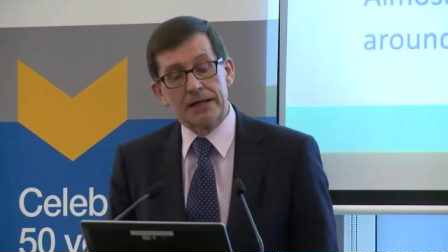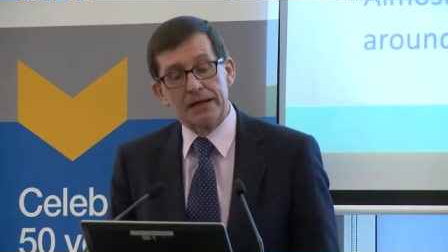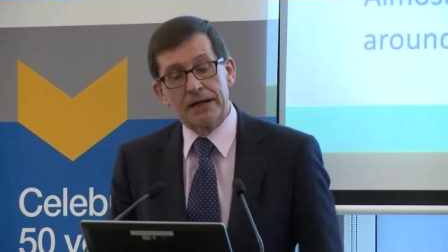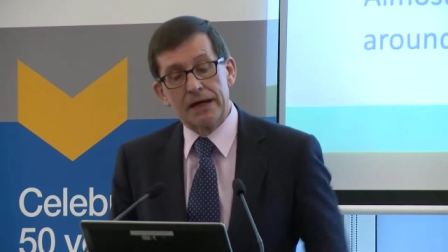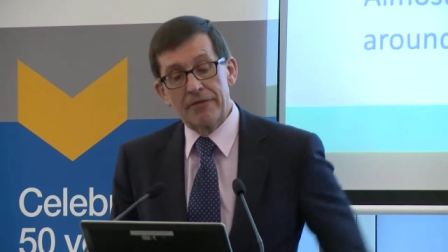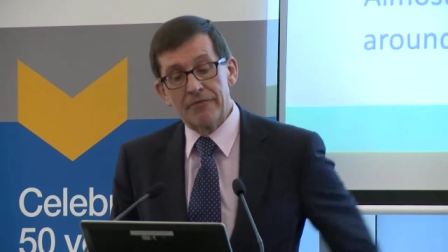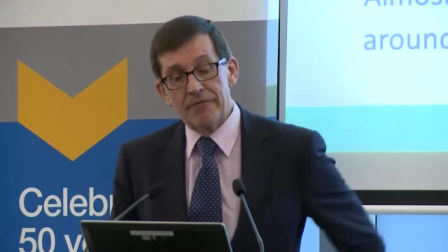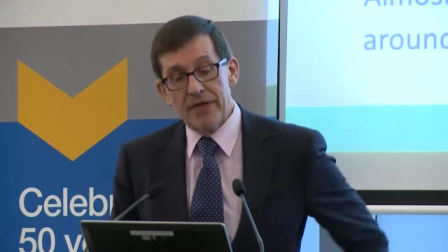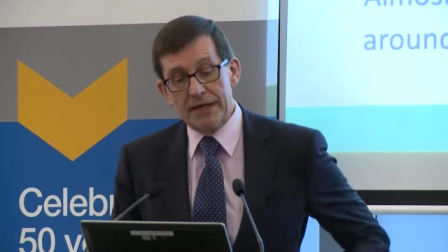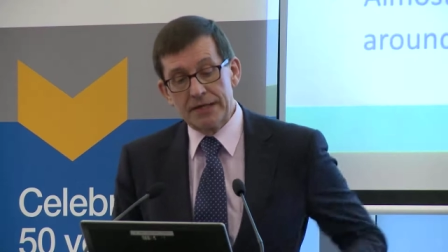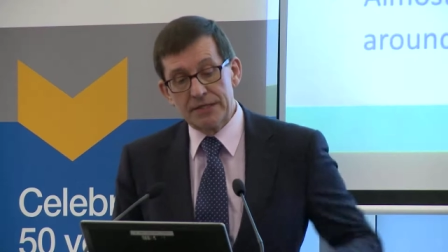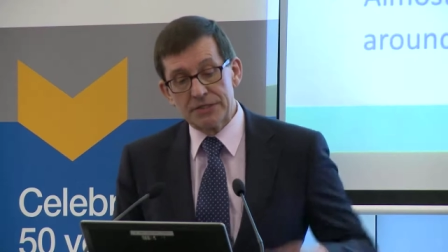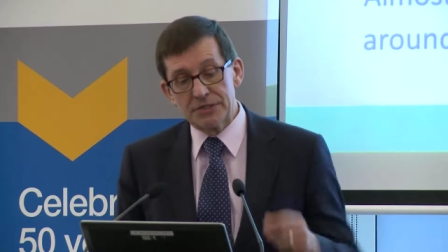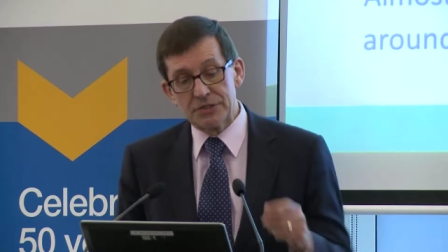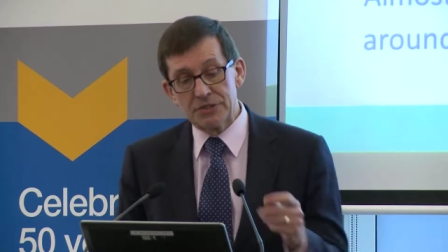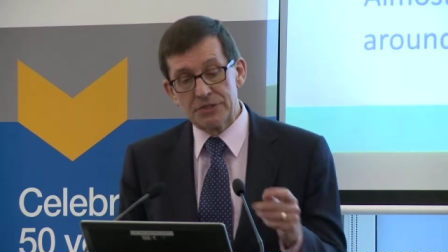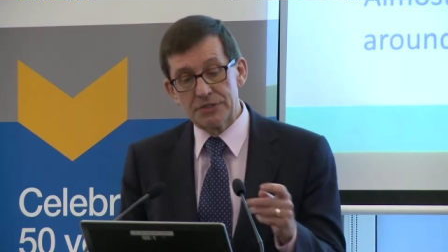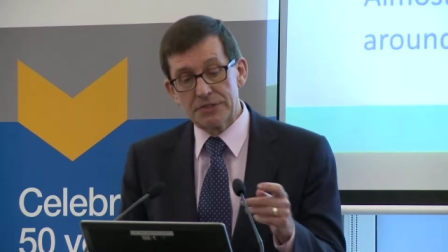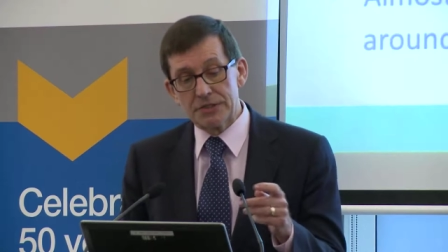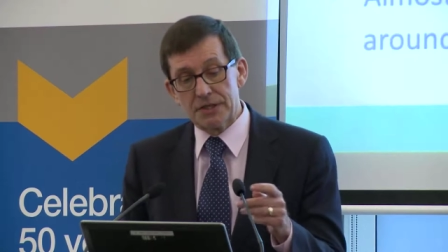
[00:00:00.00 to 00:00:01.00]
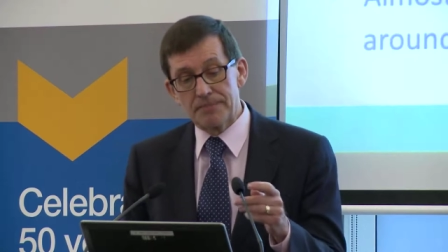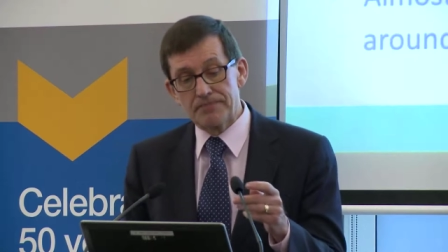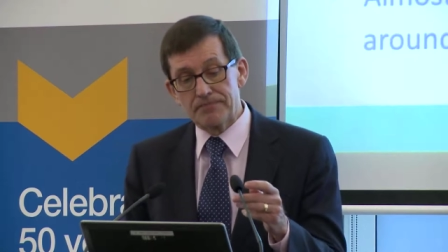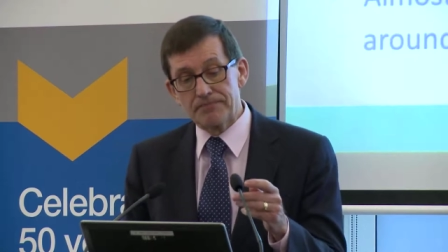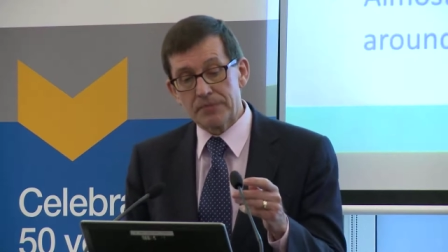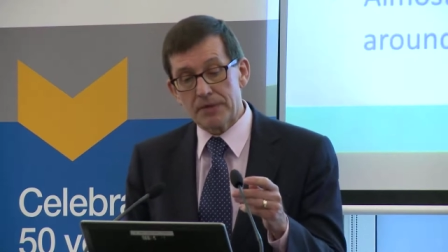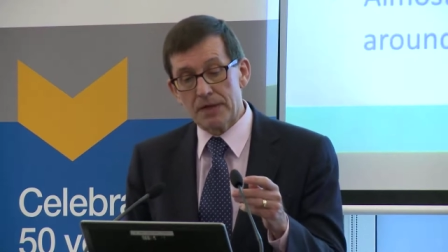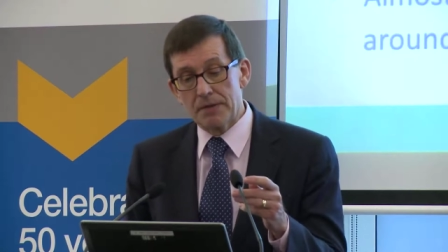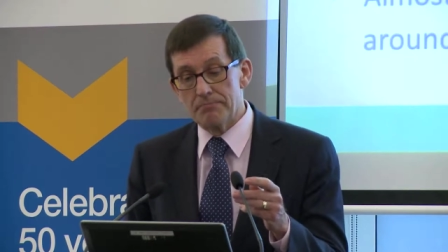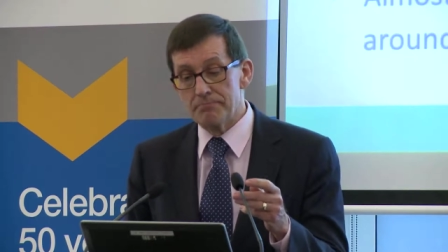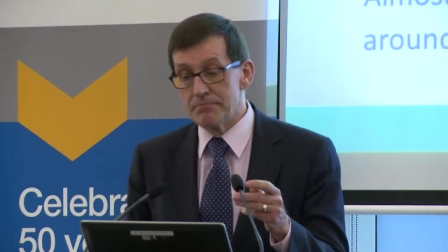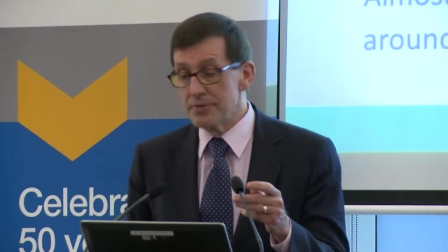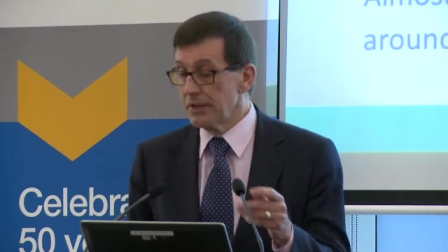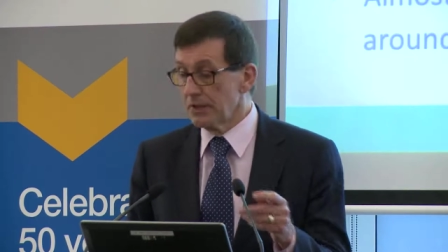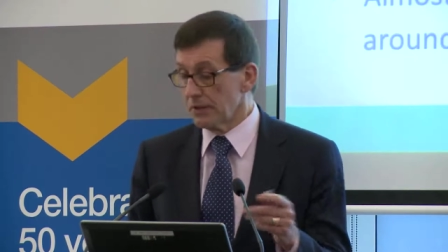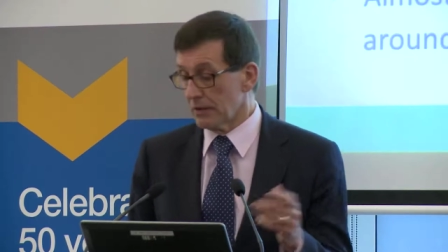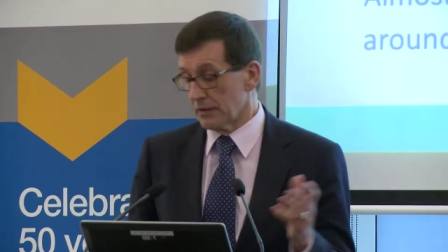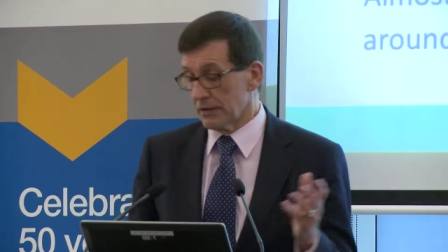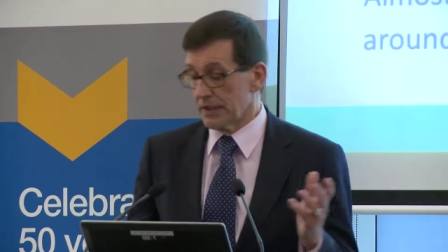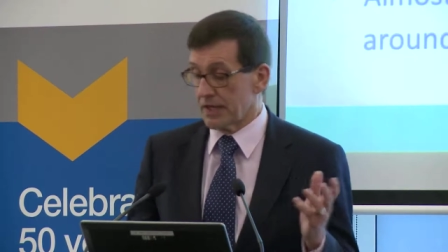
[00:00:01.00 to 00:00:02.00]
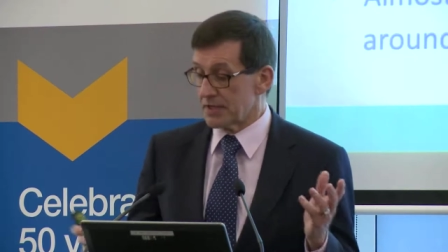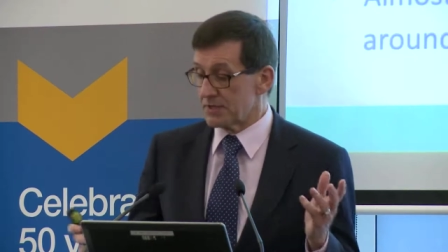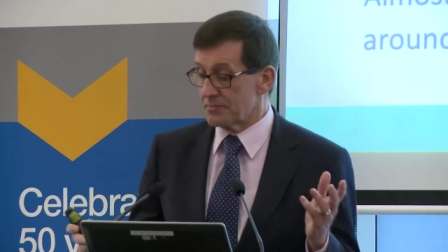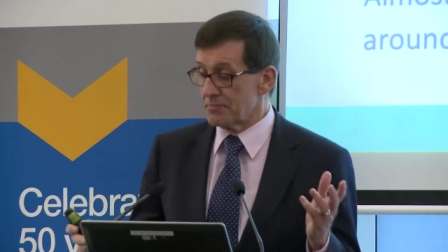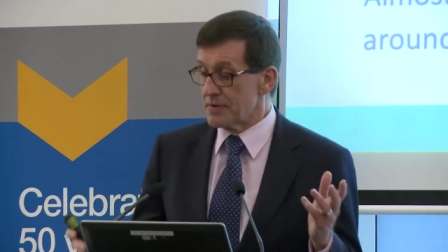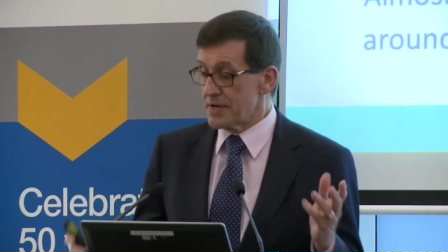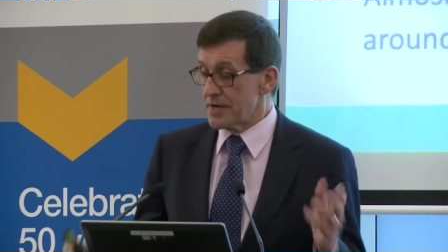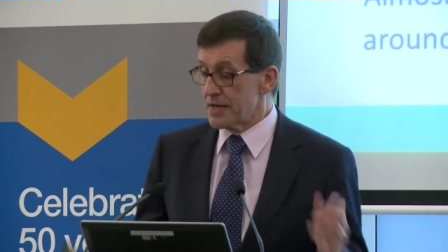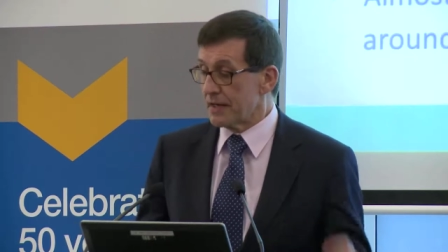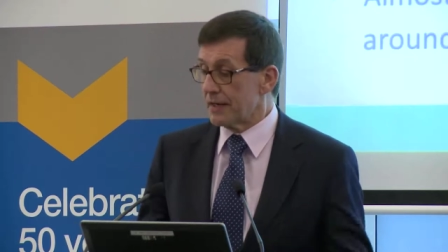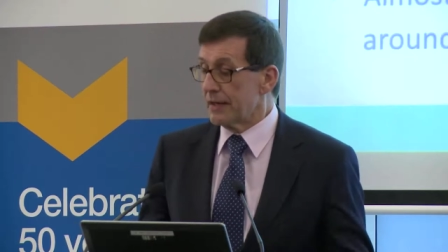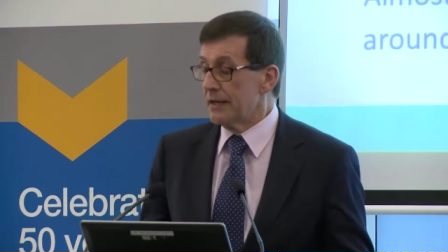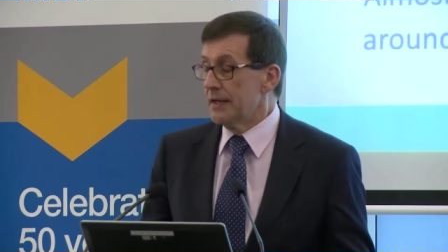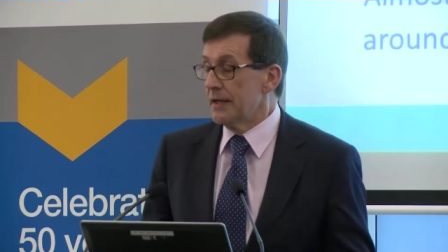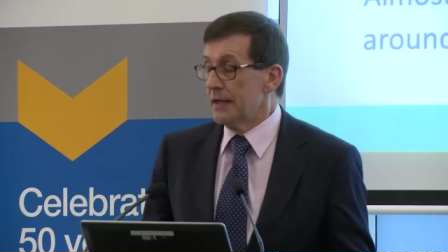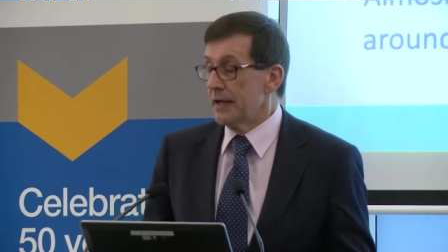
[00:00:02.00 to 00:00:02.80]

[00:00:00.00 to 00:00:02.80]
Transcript: and that is um, billed as being